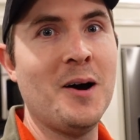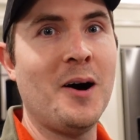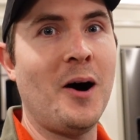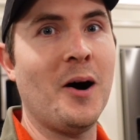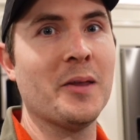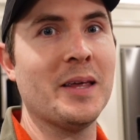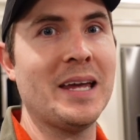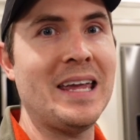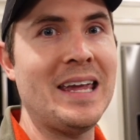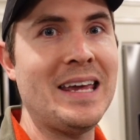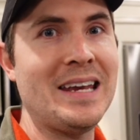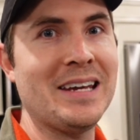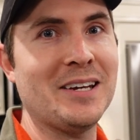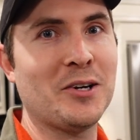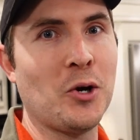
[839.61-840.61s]
on the
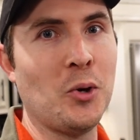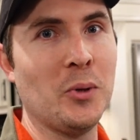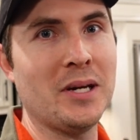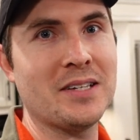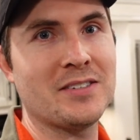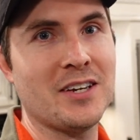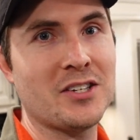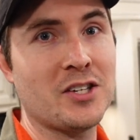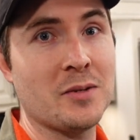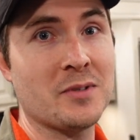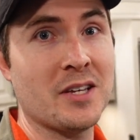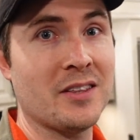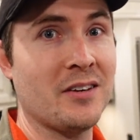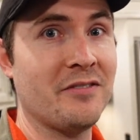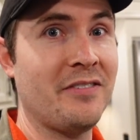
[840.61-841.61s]
heating and cooling systems
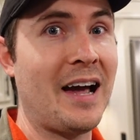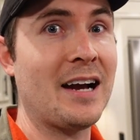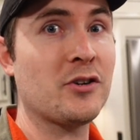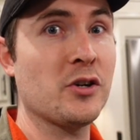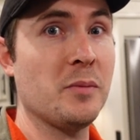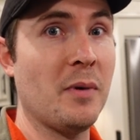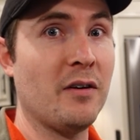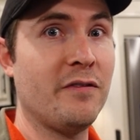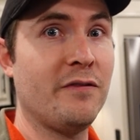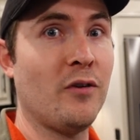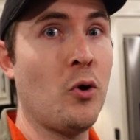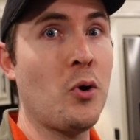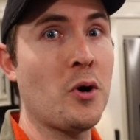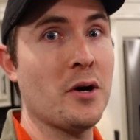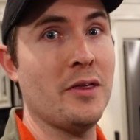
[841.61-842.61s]
at the factory
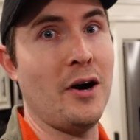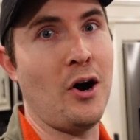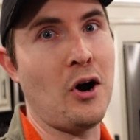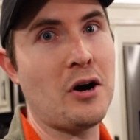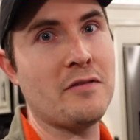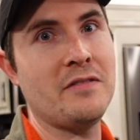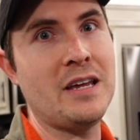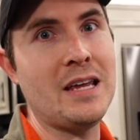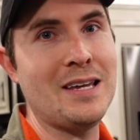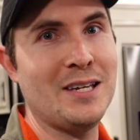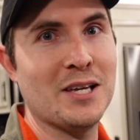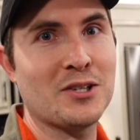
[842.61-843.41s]
before the RV